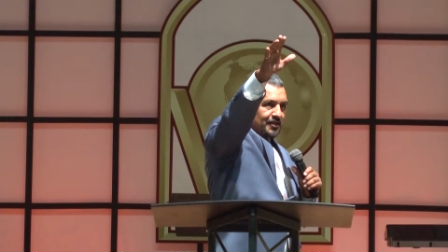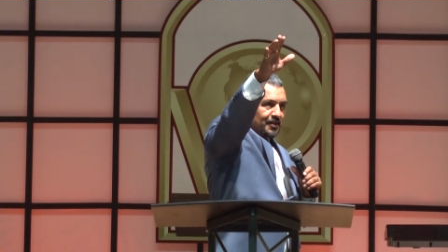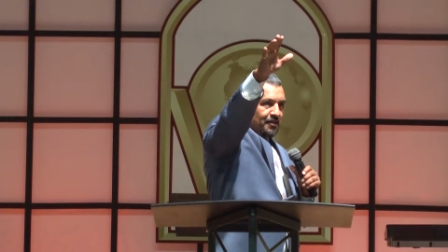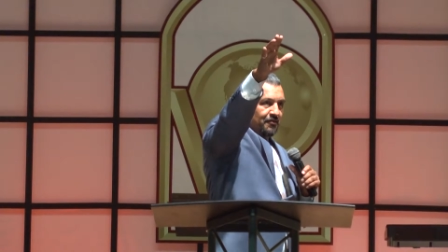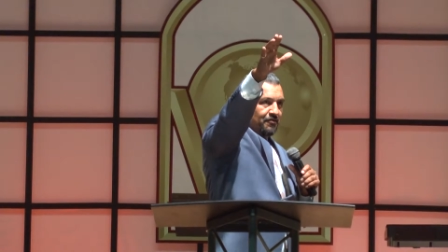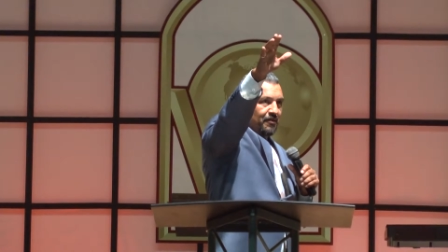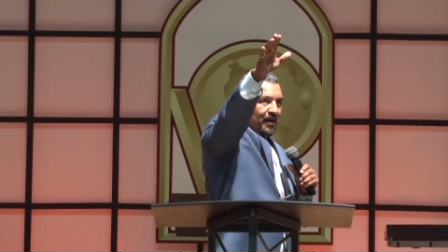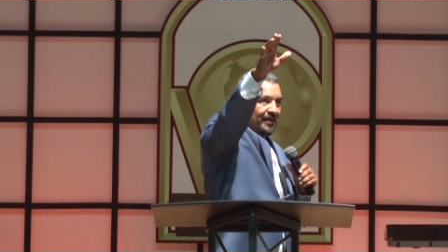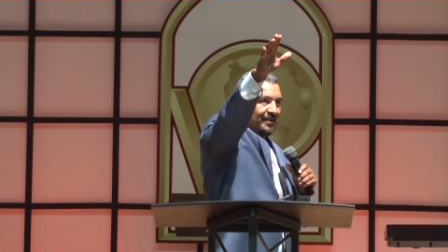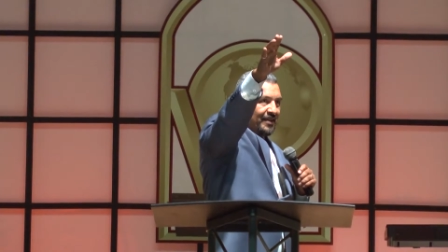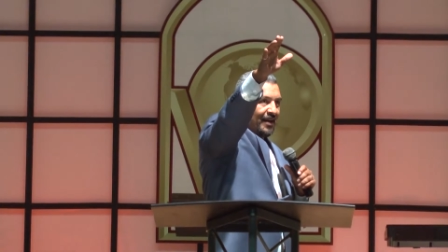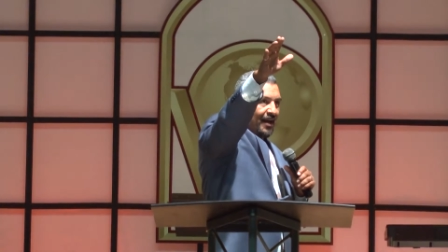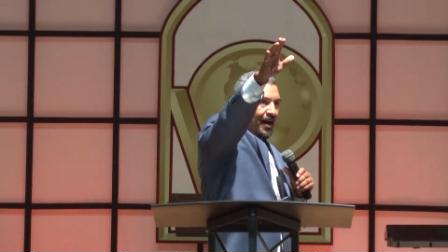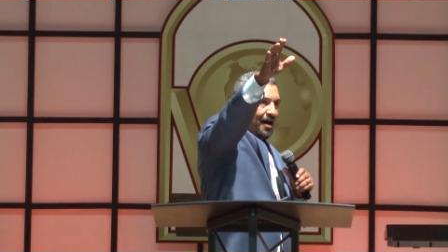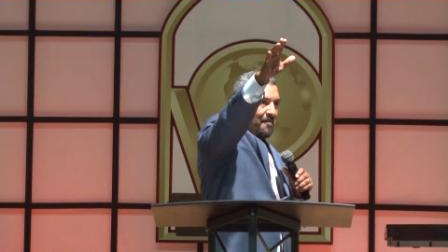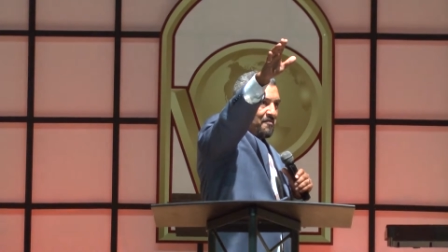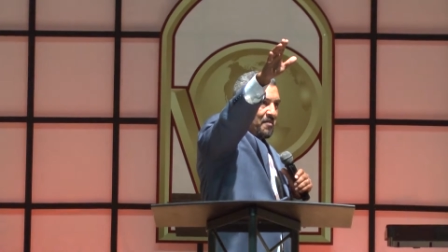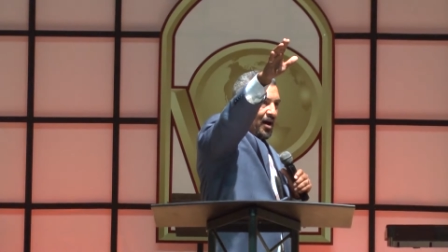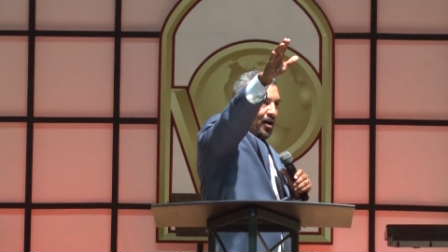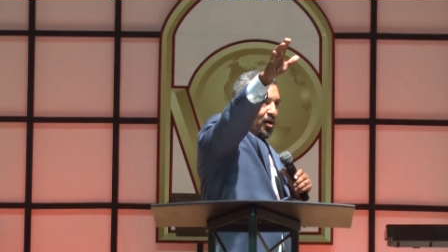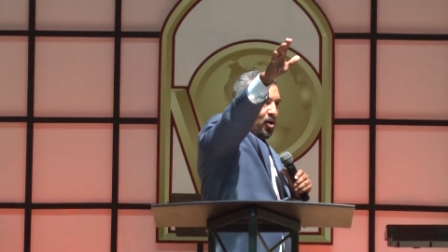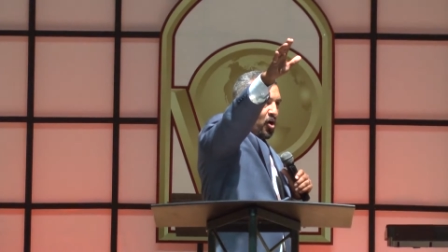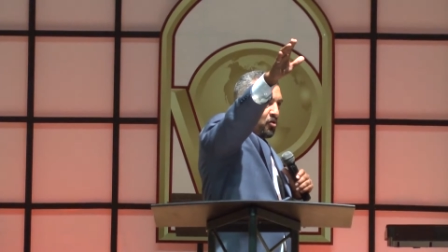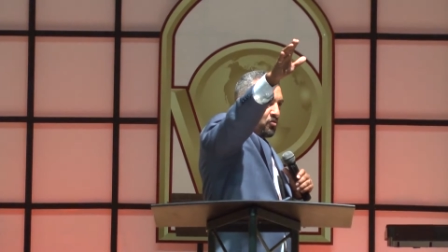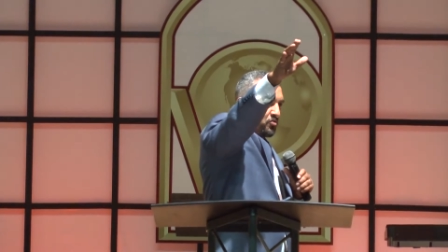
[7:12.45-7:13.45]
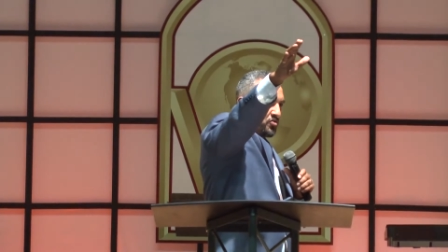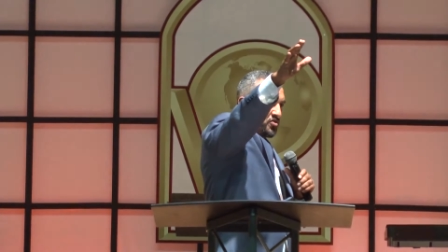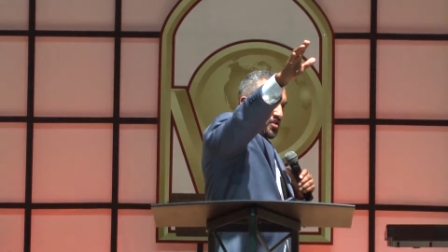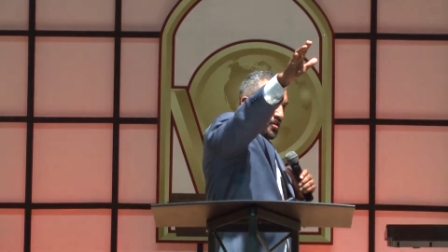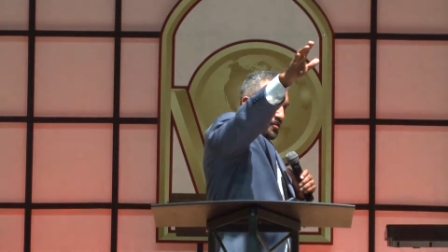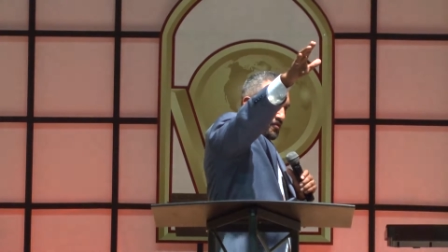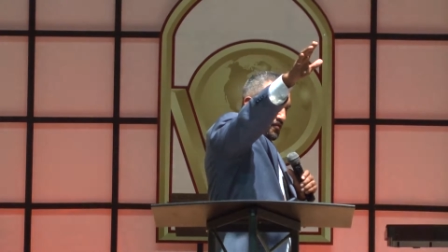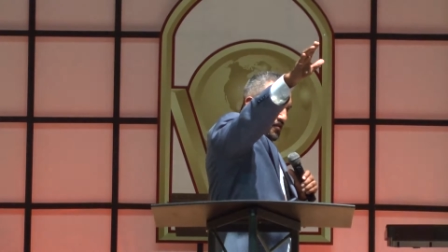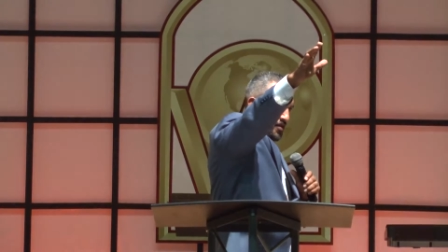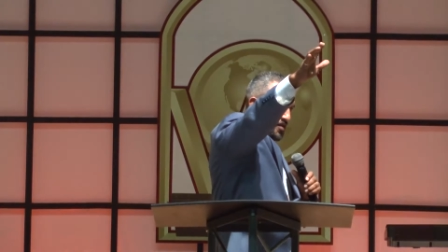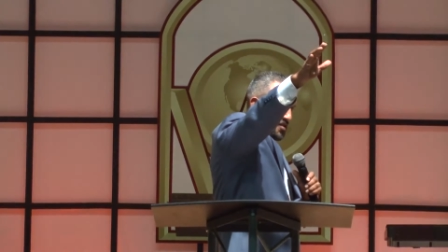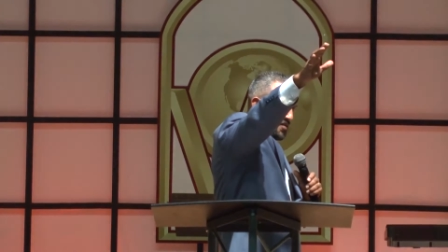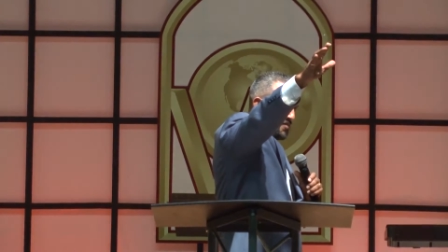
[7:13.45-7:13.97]
In fact, I got my coach
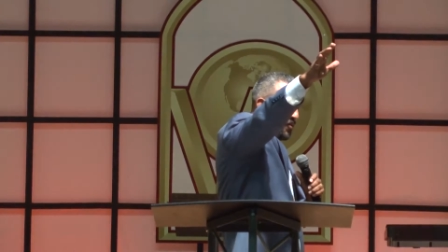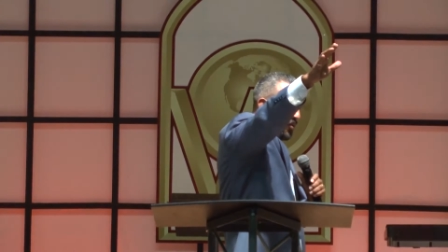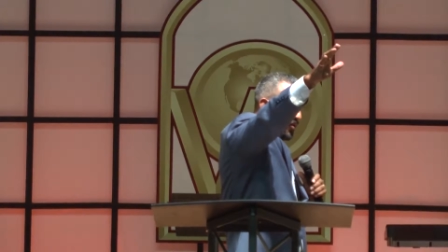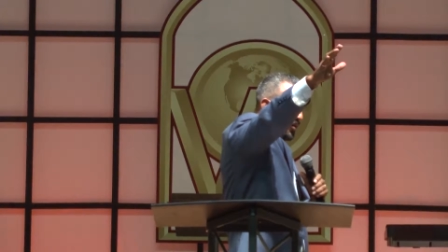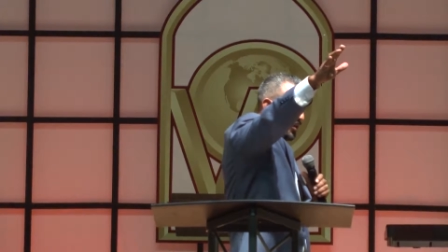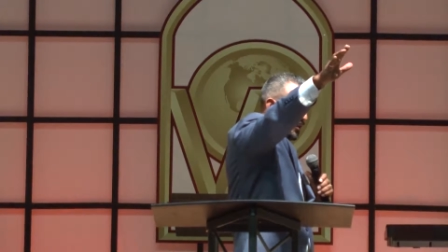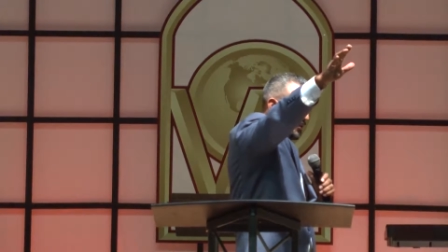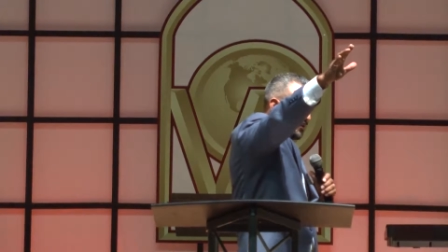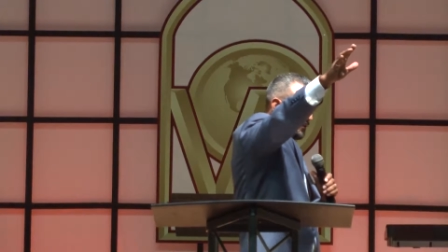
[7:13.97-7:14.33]
here this morning.